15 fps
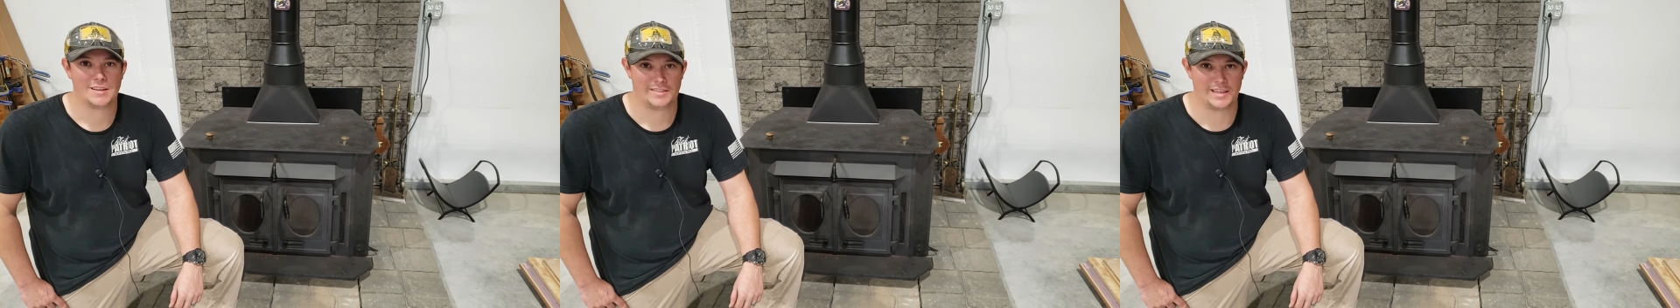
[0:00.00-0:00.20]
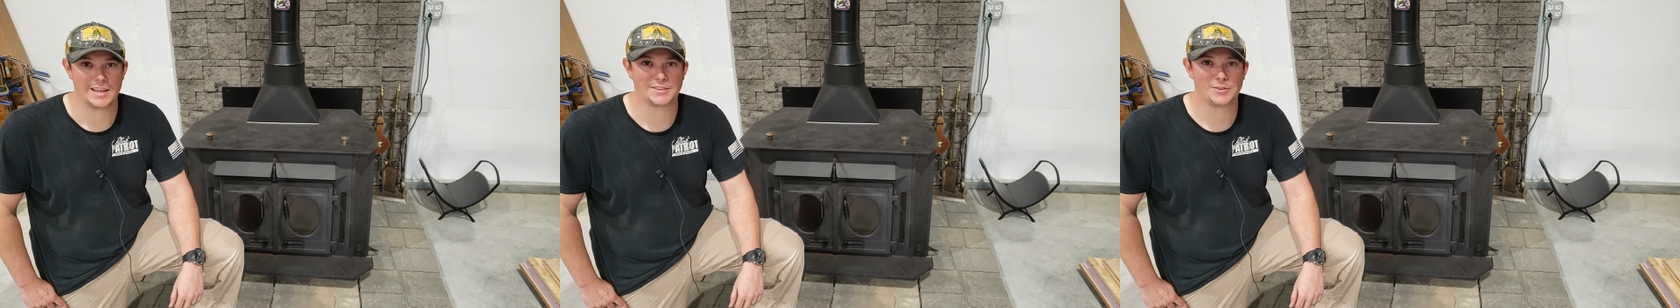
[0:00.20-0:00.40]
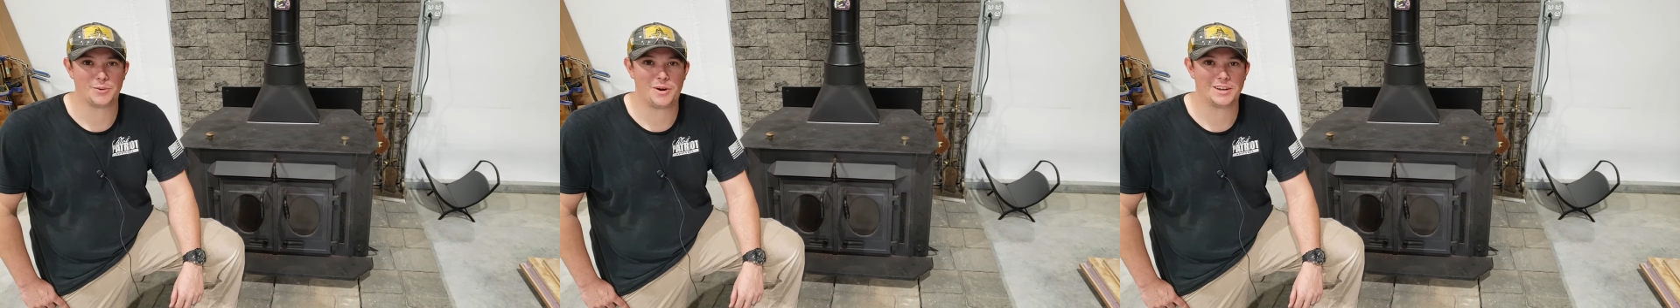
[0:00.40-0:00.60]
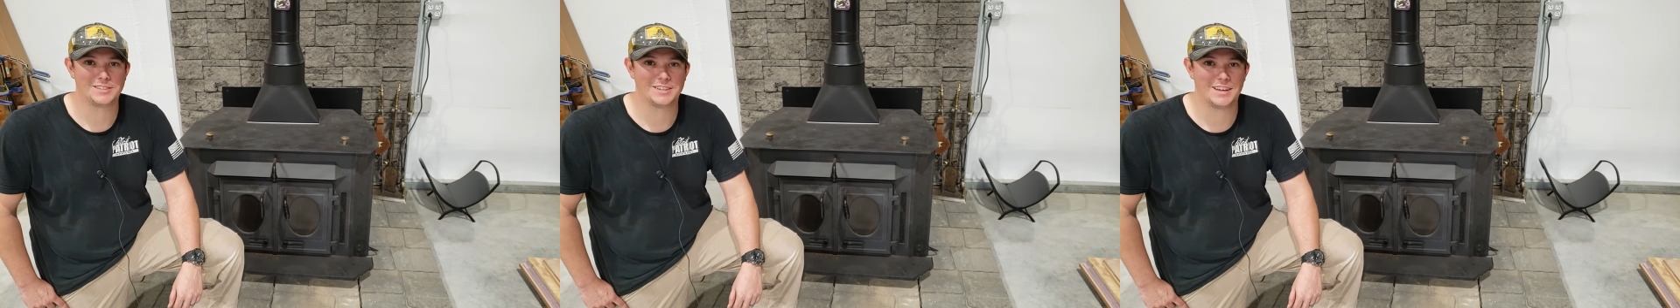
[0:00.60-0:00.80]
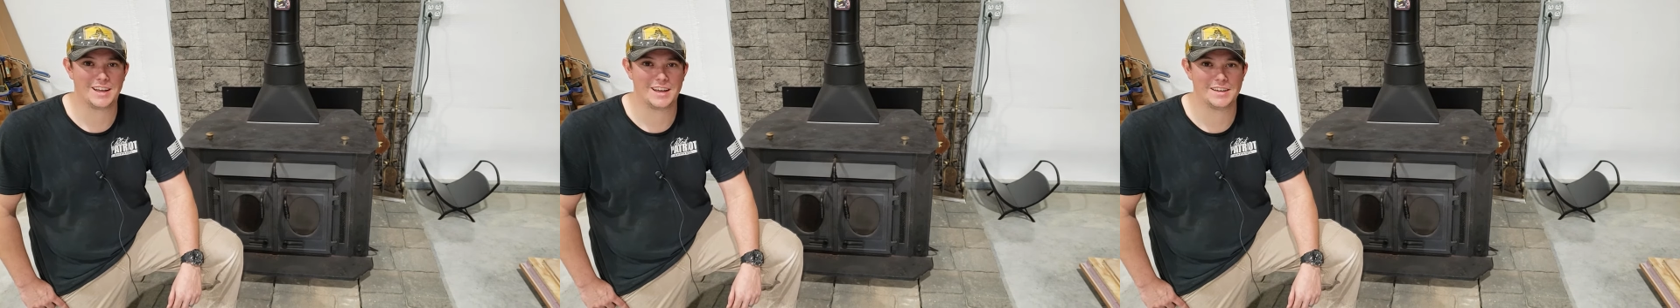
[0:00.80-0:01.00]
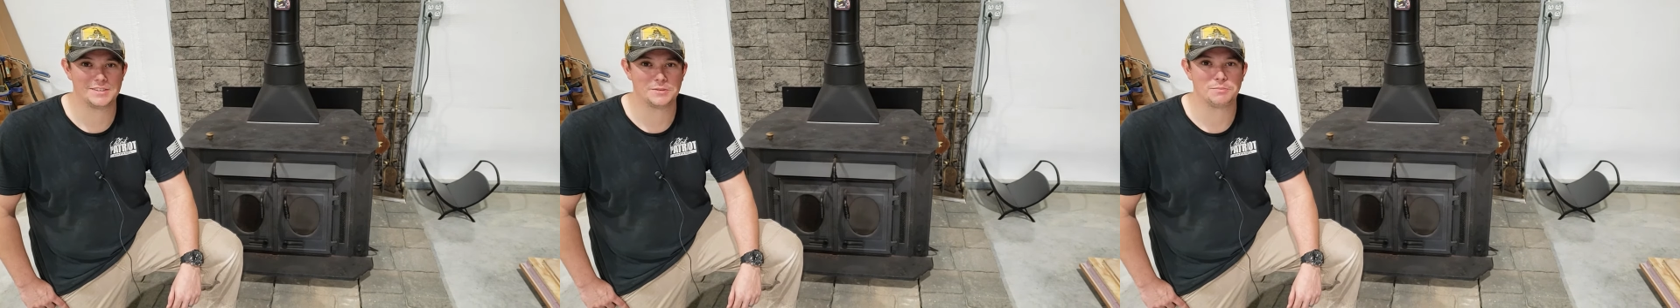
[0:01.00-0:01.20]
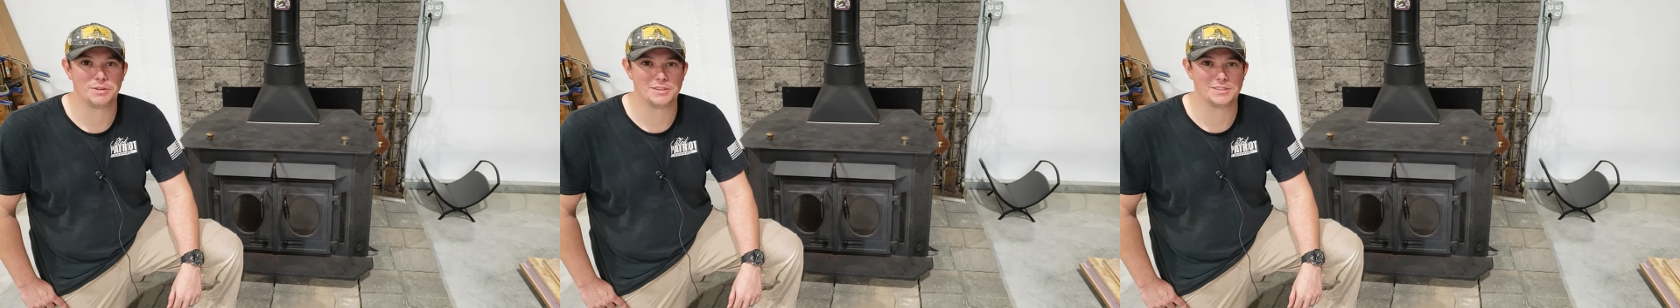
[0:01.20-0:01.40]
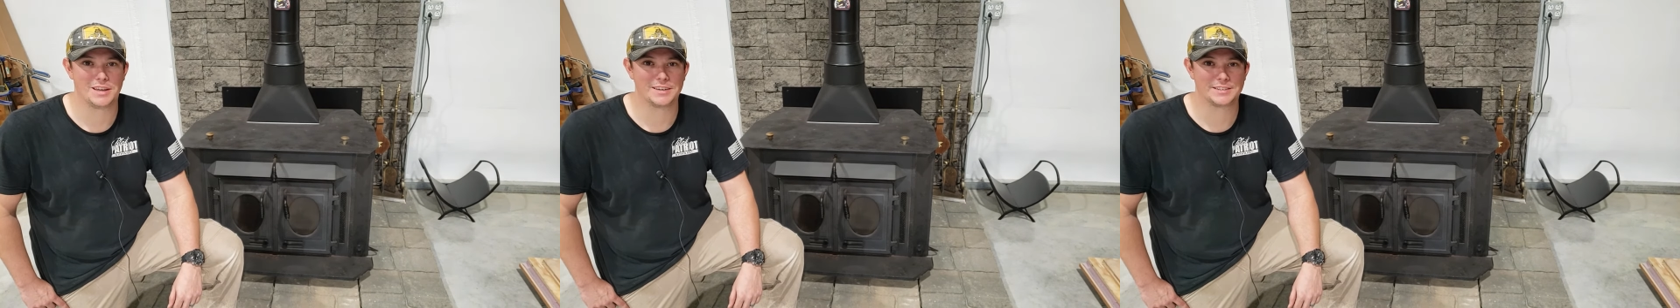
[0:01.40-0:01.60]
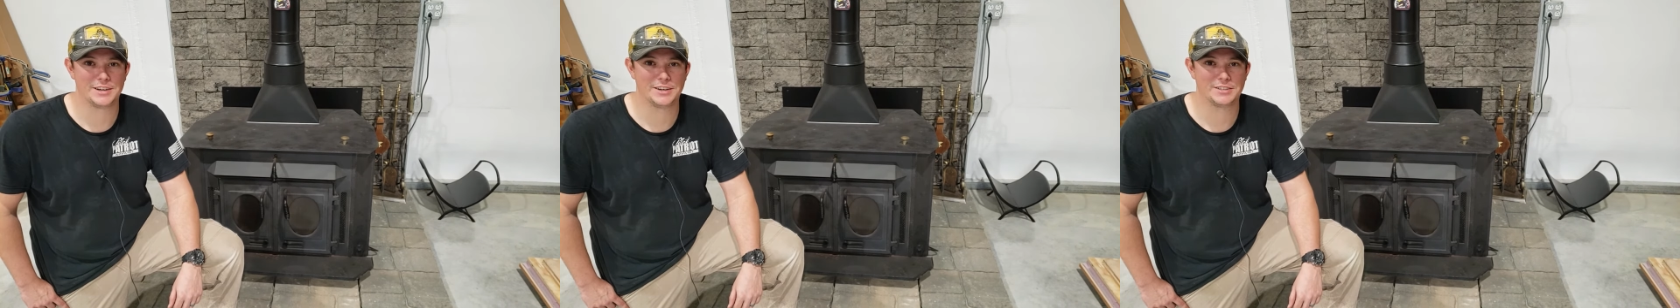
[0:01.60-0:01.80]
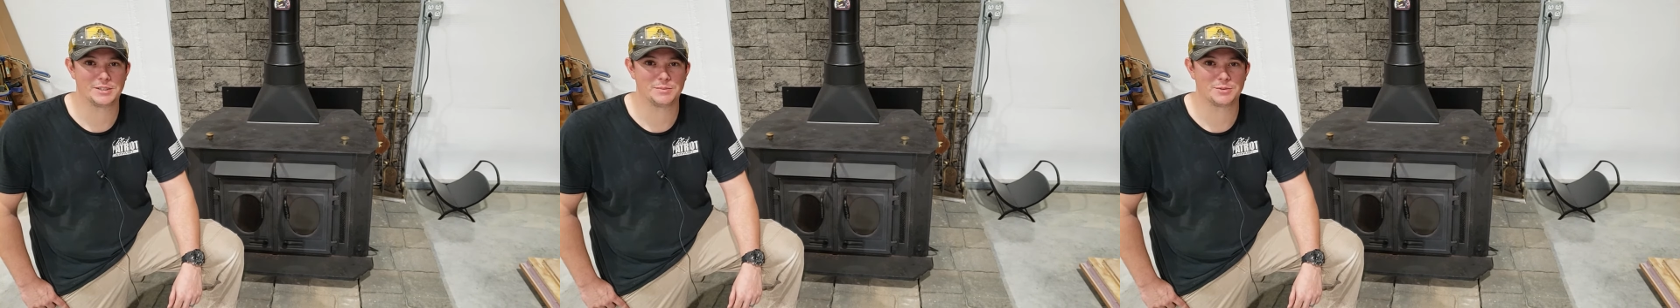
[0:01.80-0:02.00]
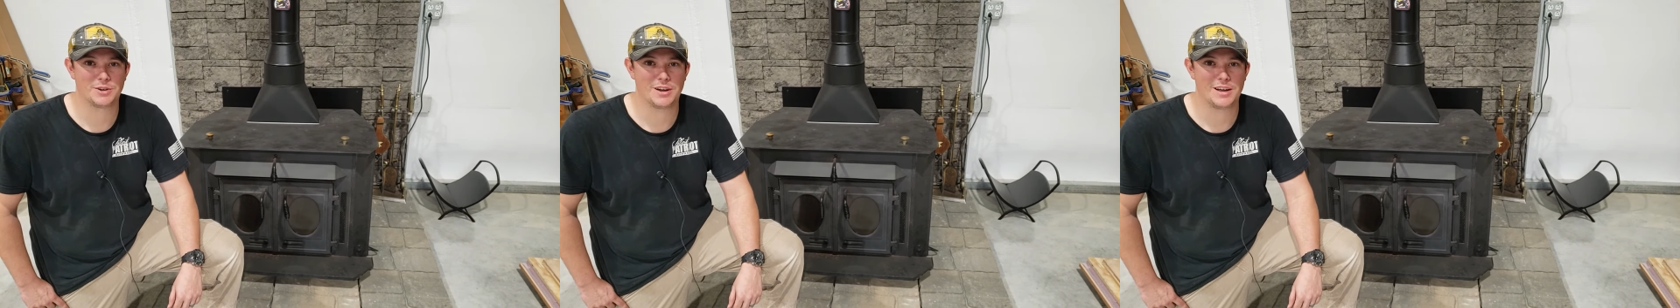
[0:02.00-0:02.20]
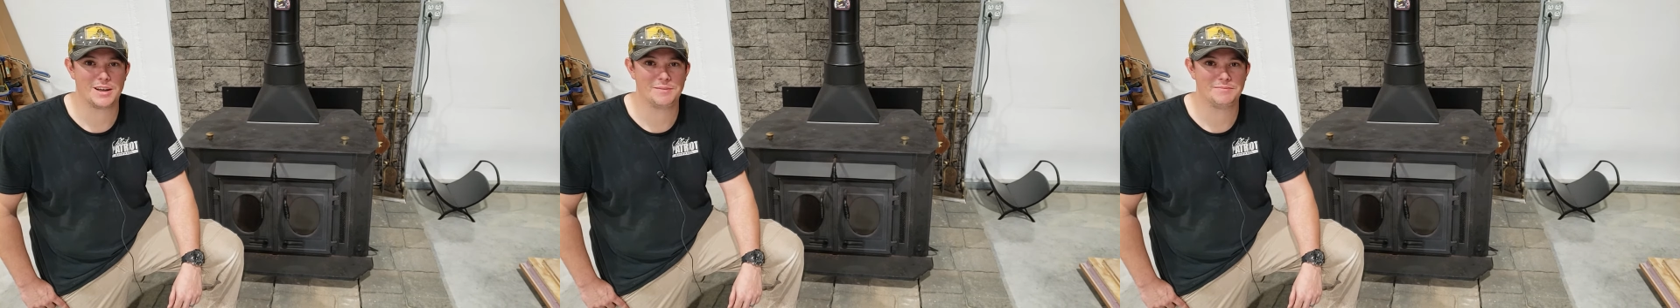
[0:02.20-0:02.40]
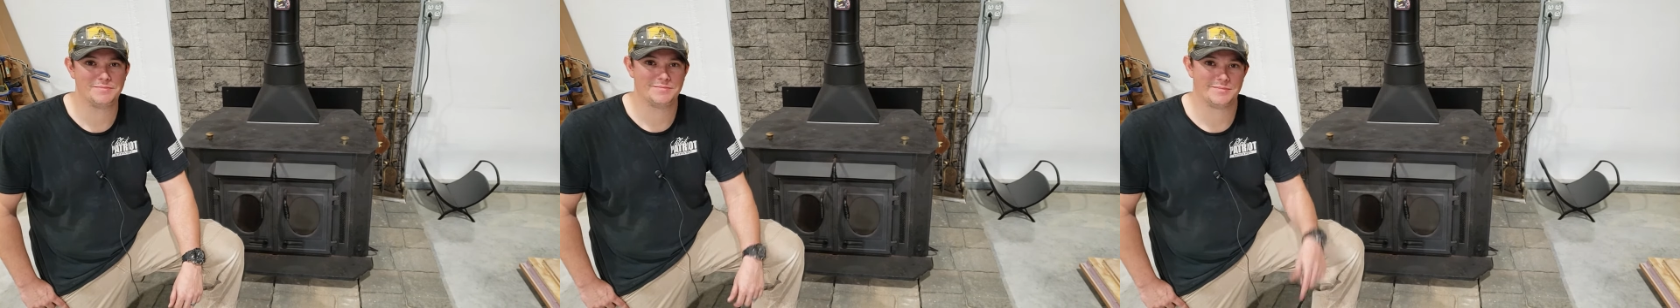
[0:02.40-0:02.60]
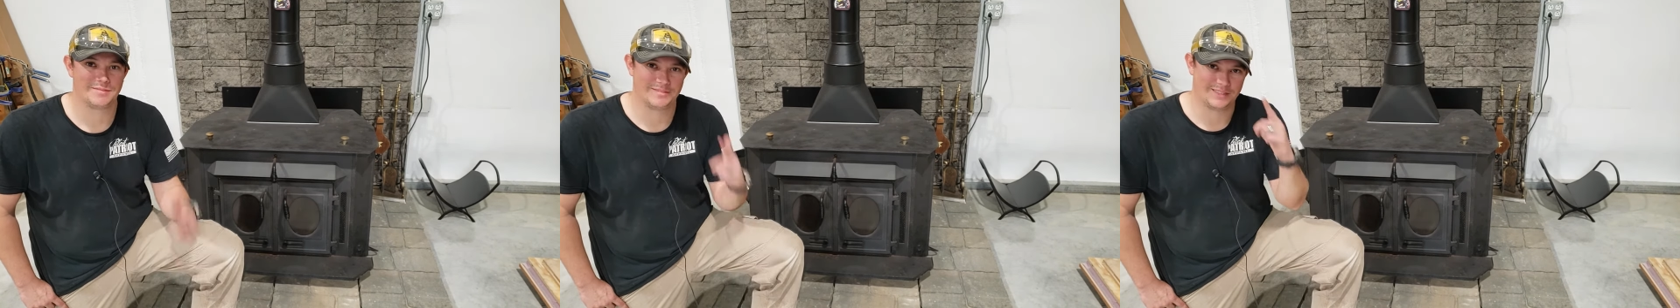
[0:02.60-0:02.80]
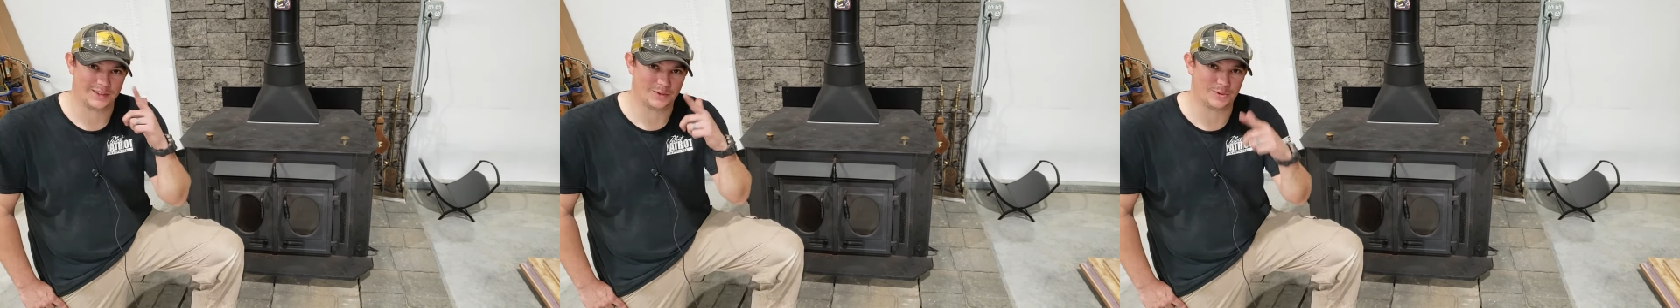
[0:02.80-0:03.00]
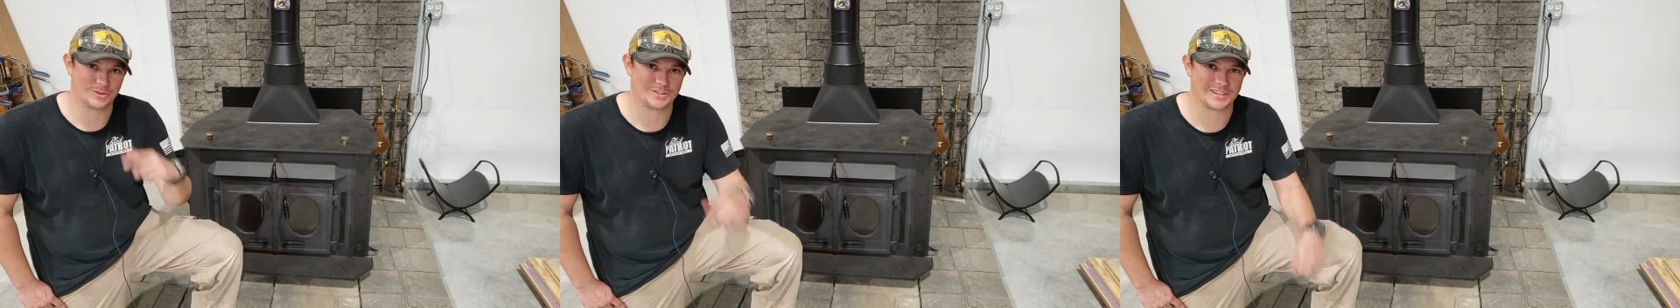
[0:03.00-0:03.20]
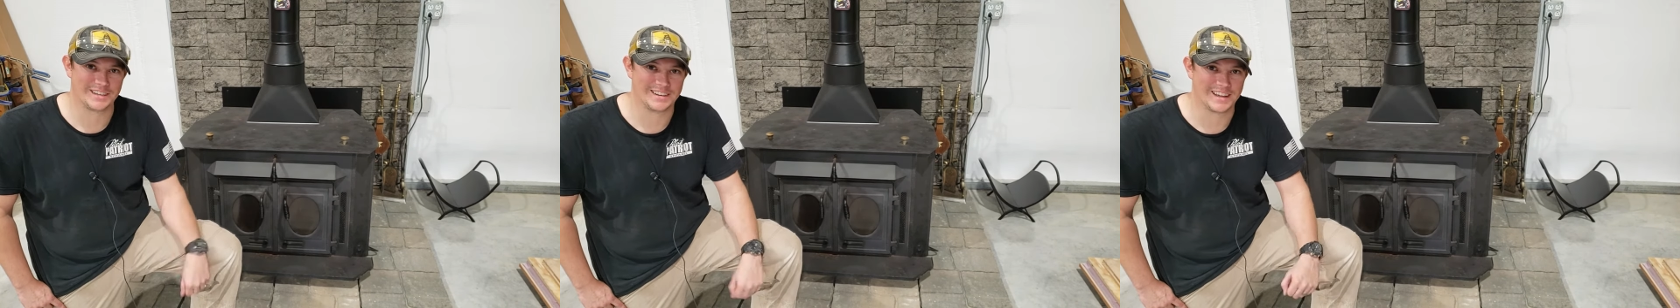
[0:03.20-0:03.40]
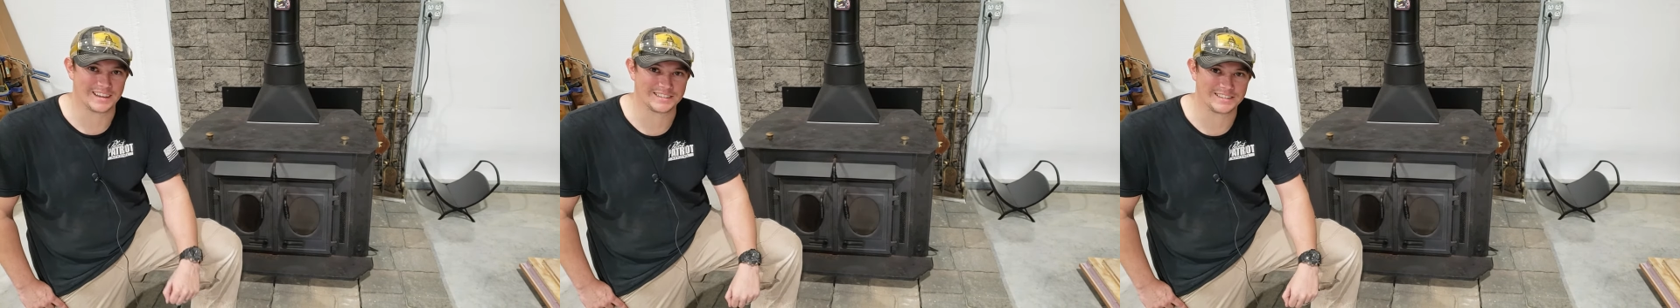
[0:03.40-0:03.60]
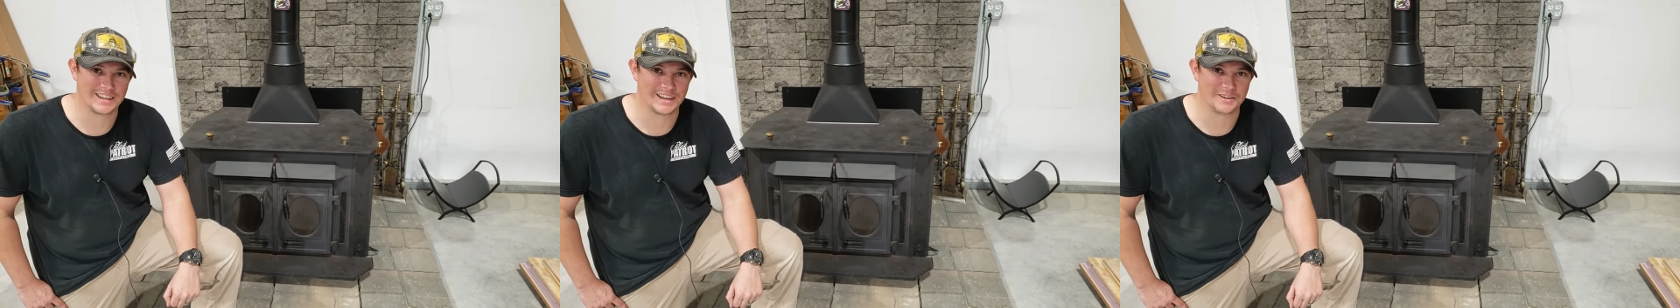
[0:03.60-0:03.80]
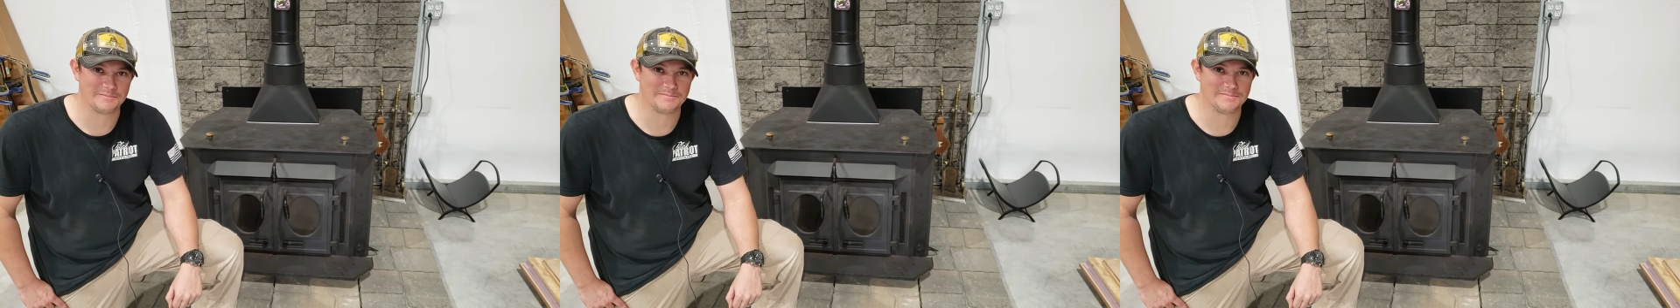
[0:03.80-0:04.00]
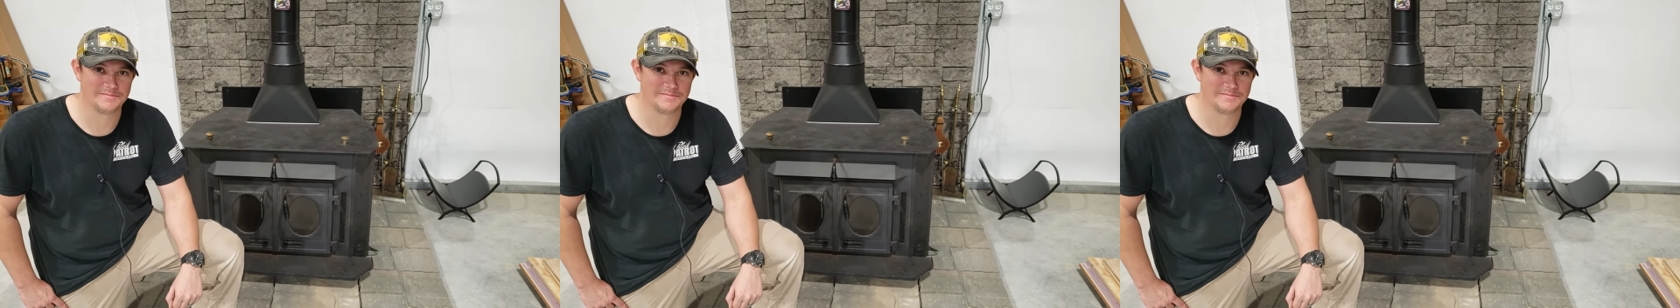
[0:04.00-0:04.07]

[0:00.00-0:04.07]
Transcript: Thanks for watching, guys. Please like, share, and subscribe, and we'll see you next time.